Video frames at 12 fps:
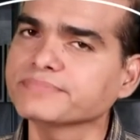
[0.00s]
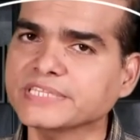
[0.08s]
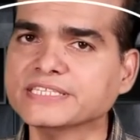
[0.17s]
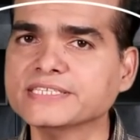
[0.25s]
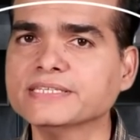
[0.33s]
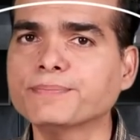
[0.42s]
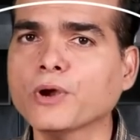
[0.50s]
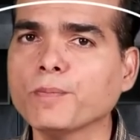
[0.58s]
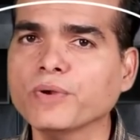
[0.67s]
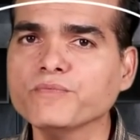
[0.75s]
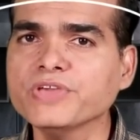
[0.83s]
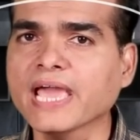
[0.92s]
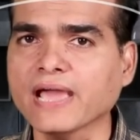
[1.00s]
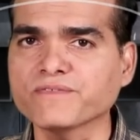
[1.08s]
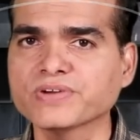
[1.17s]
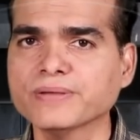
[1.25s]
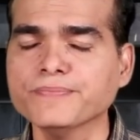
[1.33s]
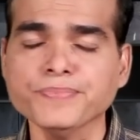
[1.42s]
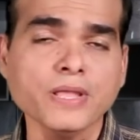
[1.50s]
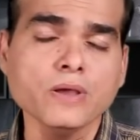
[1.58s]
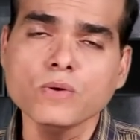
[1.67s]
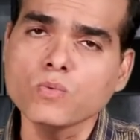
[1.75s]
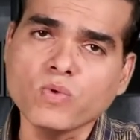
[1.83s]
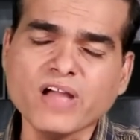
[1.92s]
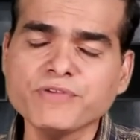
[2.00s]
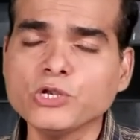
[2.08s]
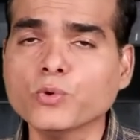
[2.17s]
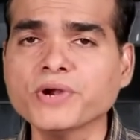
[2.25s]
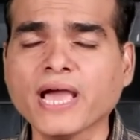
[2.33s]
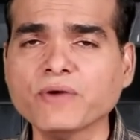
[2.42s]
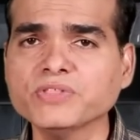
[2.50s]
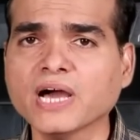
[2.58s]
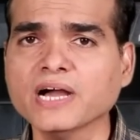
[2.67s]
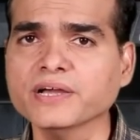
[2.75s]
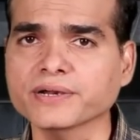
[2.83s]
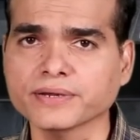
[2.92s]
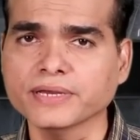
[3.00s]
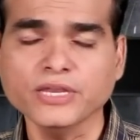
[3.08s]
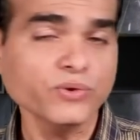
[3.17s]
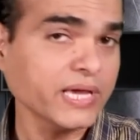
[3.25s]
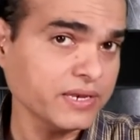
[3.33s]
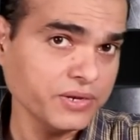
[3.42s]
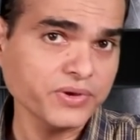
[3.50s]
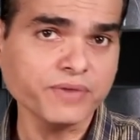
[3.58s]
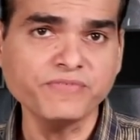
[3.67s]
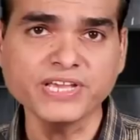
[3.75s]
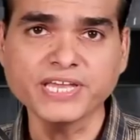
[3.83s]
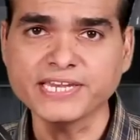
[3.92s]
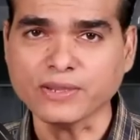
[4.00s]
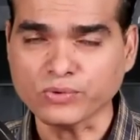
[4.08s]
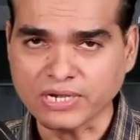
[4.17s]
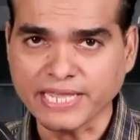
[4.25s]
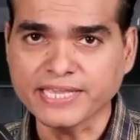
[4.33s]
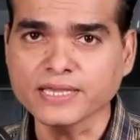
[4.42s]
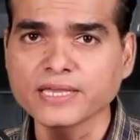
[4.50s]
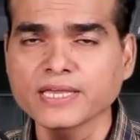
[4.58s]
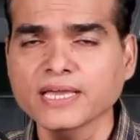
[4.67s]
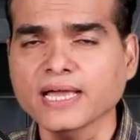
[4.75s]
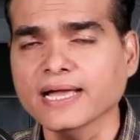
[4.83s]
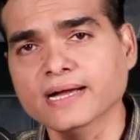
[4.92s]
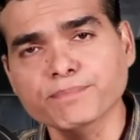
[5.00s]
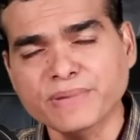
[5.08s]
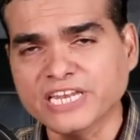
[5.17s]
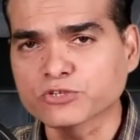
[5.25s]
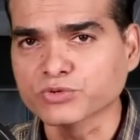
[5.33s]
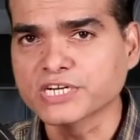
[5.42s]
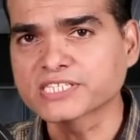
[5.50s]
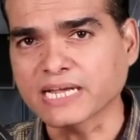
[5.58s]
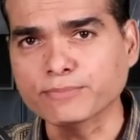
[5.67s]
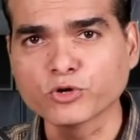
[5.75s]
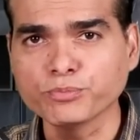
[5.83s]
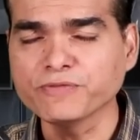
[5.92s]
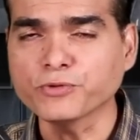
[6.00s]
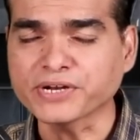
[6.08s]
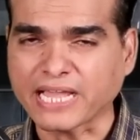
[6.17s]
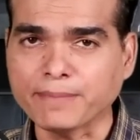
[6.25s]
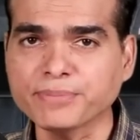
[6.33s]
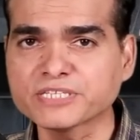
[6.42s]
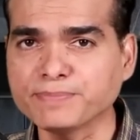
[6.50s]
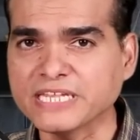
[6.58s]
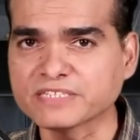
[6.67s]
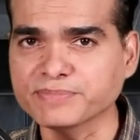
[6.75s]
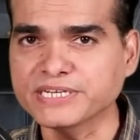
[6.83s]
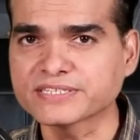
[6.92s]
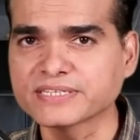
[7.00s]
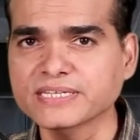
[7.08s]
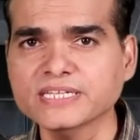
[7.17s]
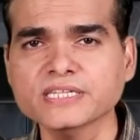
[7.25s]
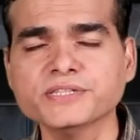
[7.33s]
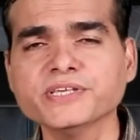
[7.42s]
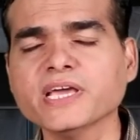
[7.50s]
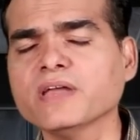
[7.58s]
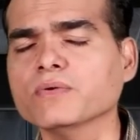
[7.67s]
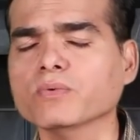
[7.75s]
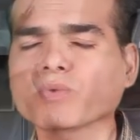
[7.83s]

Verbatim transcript: This is the problem we have. Why we don't have the hunger? You can figure it out. Like many students come to me for campus placements. They are